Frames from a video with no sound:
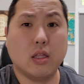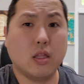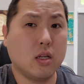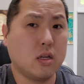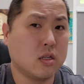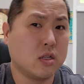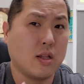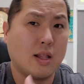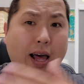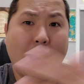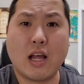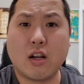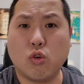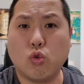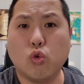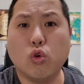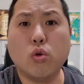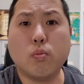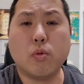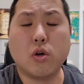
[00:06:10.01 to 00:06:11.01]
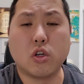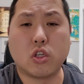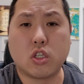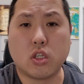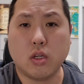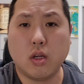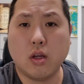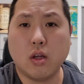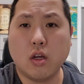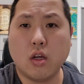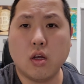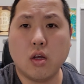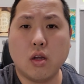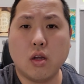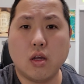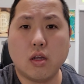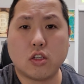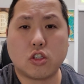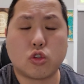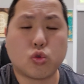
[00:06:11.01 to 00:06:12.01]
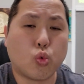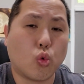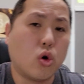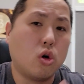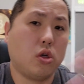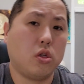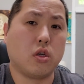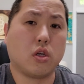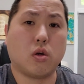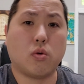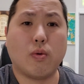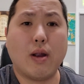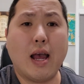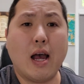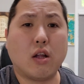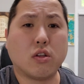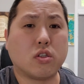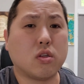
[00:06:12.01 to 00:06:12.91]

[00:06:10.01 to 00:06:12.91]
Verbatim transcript: there's a lot of rumors swirling around.